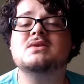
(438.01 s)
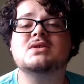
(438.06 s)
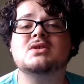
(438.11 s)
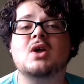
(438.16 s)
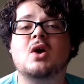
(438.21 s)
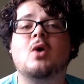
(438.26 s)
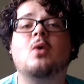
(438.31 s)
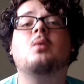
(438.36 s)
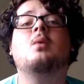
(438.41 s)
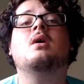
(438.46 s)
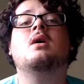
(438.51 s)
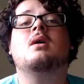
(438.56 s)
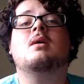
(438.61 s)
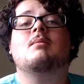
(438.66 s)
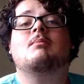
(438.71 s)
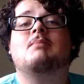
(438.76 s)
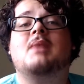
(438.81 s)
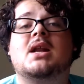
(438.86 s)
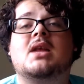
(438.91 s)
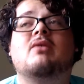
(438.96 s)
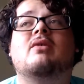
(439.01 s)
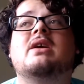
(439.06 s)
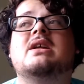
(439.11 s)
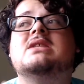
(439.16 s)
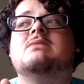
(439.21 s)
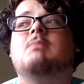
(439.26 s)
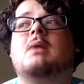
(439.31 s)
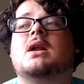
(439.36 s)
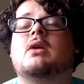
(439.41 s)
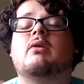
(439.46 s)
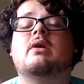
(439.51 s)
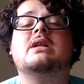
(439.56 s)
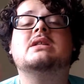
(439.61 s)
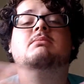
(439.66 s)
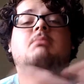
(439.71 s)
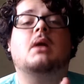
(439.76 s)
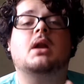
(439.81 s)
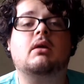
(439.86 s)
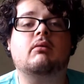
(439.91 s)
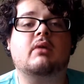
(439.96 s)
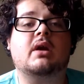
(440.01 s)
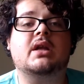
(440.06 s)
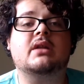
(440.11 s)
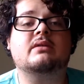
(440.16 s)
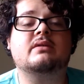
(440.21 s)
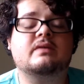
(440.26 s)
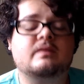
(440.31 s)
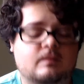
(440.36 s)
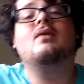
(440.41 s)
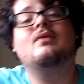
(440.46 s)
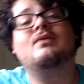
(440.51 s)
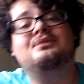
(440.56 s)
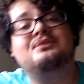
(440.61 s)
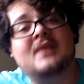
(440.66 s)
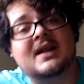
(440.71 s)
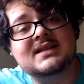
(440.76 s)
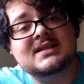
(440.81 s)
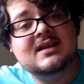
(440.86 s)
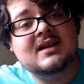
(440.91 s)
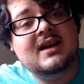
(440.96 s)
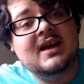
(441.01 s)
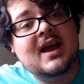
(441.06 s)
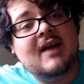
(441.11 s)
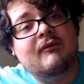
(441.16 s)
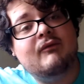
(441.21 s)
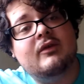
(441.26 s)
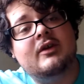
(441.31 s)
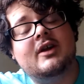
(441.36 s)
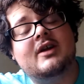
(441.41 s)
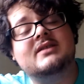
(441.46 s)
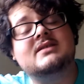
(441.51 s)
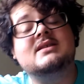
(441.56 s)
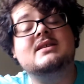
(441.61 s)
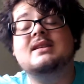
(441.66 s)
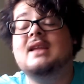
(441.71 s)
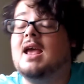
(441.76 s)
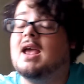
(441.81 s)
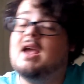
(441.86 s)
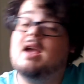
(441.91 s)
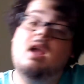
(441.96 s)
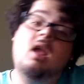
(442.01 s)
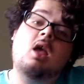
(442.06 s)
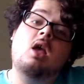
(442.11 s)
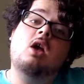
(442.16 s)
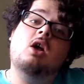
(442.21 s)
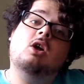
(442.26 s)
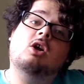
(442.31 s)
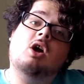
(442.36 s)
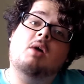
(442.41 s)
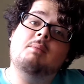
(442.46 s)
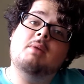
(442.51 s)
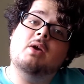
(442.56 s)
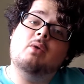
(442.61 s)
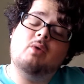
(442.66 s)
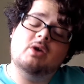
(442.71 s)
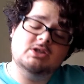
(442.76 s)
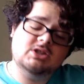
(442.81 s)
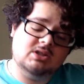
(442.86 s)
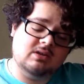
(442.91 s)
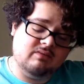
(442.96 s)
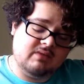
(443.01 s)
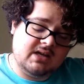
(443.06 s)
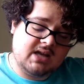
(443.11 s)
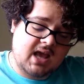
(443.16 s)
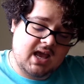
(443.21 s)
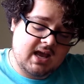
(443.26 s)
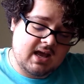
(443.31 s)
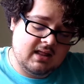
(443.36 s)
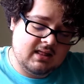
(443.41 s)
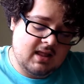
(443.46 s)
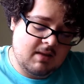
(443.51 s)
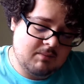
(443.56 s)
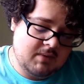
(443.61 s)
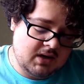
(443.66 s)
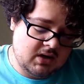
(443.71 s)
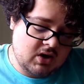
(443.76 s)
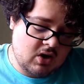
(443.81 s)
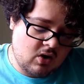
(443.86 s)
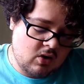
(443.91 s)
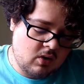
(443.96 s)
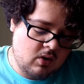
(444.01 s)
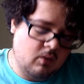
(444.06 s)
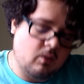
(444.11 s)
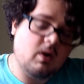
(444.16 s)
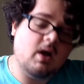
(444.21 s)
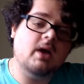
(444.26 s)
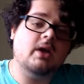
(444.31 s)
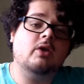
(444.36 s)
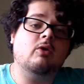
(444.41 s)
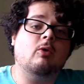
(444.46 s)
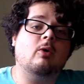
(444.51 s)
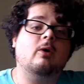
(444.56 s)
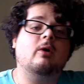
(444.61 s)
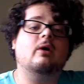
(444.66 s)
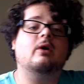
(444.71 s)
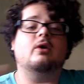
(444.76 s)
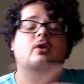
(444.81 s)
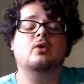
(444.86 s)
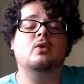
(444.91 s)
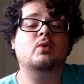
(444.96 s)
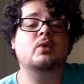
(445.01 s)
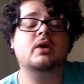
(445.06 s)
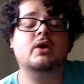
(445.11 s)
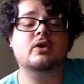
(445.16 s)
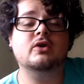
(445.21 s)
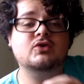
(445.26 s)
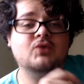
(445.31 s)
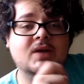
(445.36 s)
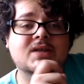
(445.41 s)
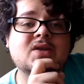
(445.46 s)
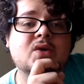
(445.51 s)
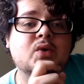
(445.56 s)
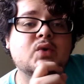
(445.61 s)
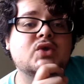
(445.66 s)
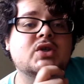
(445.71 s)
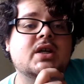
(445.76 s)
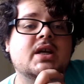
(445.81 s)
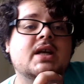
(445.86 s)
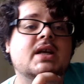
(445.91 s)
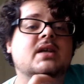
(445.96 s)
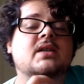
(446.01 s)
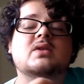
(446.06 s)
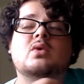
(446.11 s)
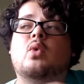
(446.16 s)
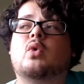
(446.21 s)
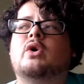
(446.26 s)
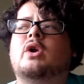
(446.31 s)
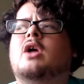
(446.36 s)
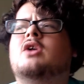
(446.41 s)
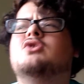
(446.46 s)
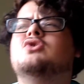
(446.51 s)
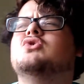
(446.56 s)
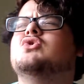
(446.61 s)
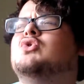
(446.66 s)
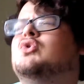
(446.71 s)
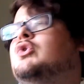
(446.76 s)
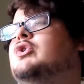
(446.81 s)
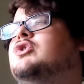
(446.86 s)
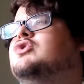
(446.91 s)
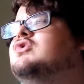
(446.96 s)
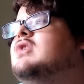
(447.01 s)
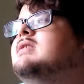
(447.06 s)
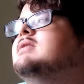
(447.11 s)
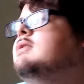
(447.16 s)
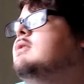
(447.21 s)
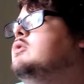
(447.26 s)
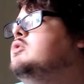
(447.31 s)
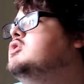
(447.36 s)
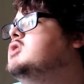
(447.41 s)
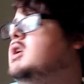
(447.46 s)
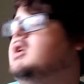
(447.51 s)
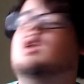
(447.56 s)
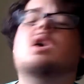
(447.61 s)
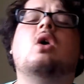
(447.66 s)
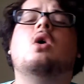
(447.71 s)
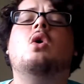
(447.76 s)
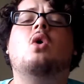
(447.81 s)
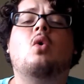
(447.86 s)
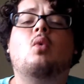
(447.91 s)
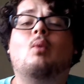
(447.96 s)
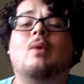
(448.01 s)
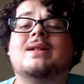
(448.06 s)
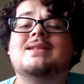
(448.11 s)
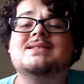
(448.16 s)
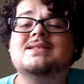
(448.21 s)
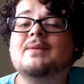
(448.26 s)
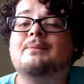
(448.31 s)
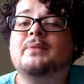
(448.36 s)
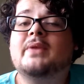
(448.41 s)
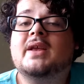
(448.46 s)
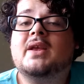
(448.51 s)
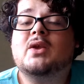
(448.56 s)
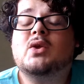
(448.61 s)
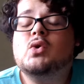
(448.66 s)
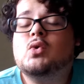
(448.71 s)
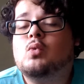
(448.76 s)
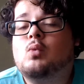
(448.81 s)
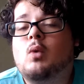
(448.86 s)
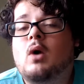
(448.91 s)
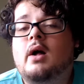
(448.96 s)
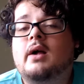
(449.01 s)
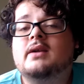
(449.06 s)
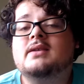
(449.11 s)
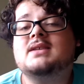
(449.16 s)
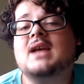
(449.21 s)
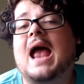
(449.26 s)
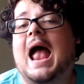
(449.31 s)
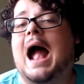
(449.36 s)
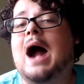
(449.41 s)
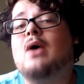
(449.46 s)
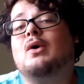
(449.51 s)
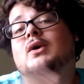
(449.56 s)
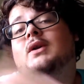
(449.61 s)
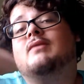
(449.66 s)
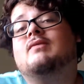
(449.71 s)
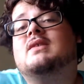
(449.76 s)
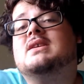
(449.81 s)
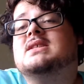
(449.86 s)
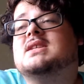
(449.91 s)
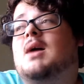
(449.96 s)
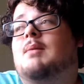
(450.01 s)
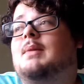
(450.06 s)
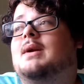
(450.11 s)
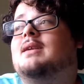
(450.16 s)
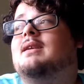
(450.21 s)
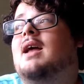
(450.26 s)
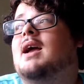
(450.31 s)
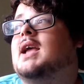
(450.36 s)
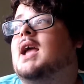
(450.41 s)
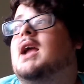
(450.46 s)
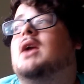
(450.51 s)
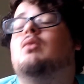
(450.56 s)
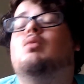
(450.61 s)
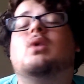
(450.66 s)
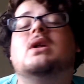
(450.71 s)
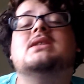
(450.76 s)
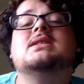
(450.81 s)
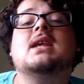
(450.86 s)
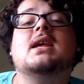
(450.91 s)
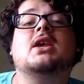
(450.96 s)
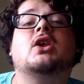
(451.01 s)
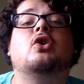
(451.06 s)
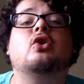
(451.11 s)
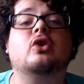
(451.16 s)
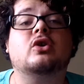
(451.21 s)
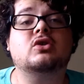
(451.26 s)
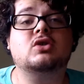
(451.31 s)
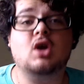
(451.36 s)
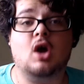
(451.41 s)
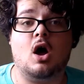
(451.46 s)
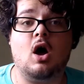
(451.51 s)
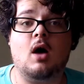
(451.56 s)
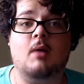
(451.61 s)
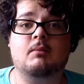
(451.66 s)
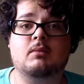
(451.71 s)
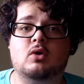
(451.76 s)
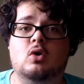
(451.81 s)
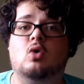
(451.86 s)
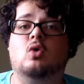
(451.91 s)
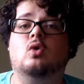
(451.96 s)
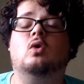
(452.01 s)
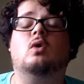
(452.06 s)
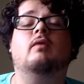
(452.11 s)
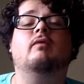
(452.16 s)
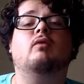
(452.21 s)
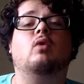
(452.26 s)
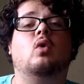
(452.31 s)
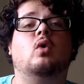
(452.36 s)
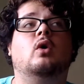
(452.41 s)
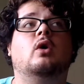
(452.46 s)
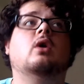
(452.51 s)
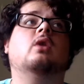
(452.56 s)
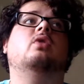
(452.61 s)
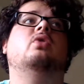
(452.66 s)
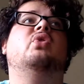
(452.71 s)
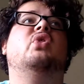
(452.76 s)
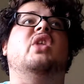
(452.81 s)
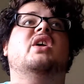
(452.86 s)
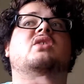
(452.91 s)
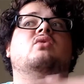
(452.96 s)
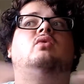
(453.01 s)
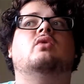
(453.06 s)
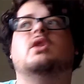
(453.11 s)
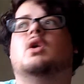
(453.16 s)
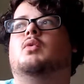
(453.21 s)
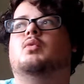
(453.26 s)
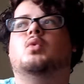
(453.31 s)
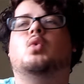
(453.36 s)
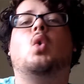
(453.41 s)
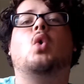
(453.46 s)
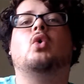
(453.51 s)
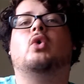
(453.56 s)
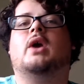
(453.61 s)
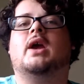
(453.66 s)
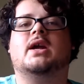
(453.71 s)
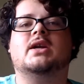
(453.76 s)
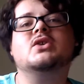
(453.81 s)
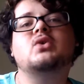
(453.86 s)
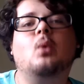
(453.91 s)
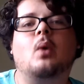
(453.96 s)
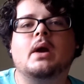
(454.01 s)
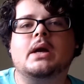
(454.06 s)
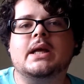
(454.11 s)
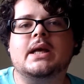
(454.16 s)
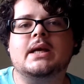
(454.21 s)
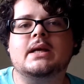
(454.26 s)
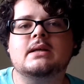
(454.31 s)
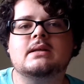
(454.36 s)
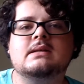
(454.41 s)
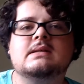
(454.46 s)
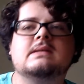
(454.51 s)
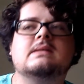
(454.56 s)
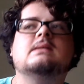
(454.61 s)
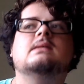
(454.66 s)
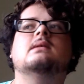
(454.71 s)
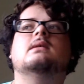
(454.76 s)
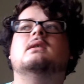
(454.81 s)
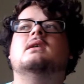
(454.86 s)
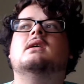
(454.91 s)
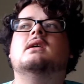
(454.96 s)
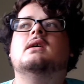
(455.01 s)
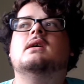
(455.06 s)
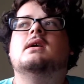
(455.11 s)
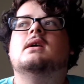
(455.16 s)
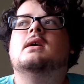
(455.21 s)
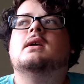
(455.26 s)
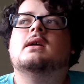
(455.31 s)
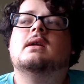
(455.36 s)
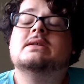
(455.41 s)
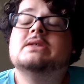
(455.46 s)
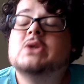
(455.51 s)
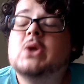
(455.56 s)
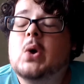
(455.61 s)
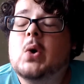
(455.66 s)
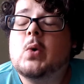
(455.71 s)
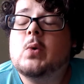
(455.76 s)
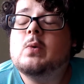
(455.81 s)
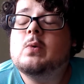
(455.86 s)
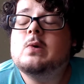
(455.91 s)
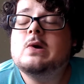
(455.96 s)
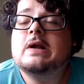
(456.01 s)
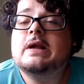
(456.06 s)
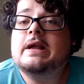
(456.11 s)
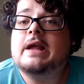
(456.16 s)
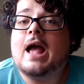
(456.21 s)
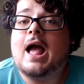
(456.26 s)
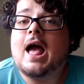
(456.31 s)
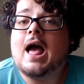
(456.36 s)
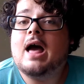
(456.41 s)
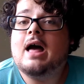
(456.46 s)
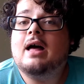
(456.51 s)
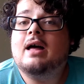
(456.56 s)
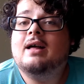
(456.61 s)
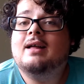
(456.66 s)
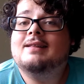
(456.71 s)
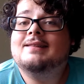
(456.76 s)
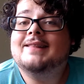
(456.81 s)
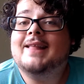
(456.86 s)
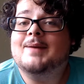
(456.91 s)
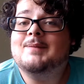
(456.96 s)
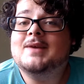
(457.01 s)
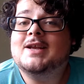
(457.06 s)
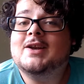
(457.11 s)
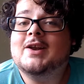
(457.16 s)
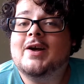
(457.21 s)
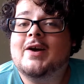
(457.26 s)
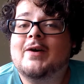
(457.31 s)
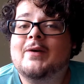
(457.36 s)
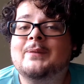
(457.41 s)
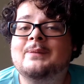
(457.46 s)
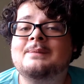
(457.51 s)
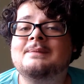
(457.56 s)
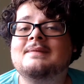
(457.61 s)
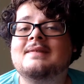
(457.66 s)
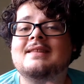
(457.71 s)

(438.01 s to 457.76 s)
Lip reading: So, buddy reads, buddy reads, buddy reads. That's all I have for y'all today. Comment question of the day. Let me know what your New Year's resolution is, or not just New Year's resolution. What's something you want out of this coming decade? What's like your top goal for the roaring 20s? So, yeah, let me know.